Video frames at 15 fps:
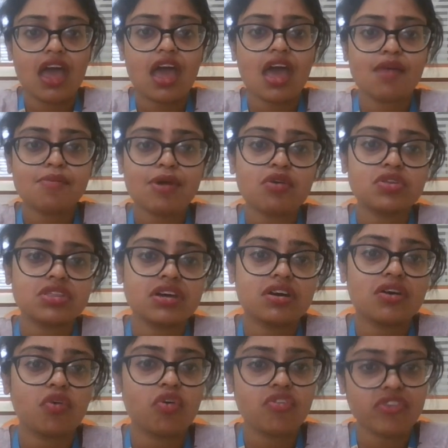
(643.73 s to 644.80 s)
about the
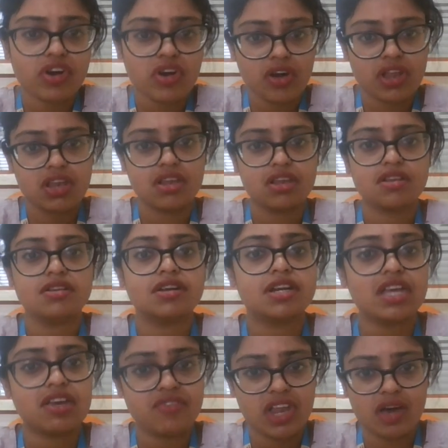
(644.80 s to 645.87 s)
overall
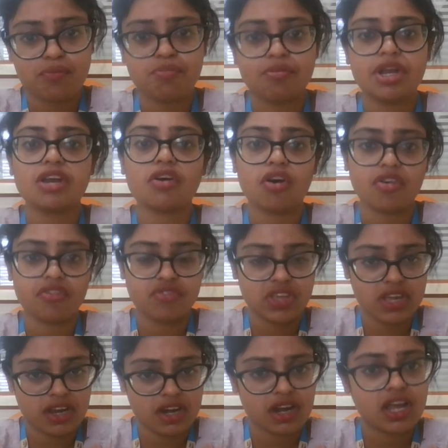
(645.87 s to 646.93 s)
development of
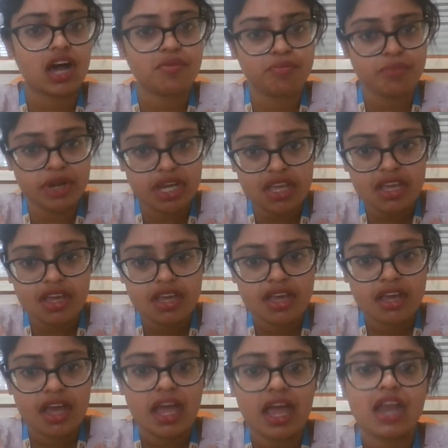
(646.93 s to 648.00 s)
their company,
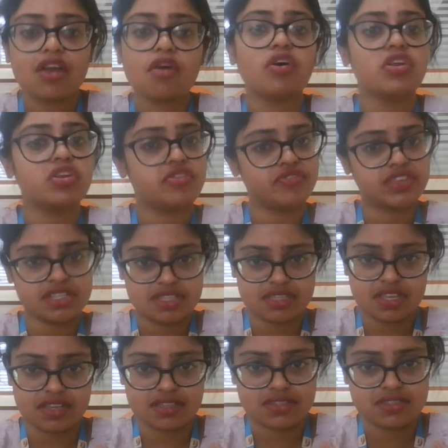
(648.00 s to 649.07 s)
and all of these things.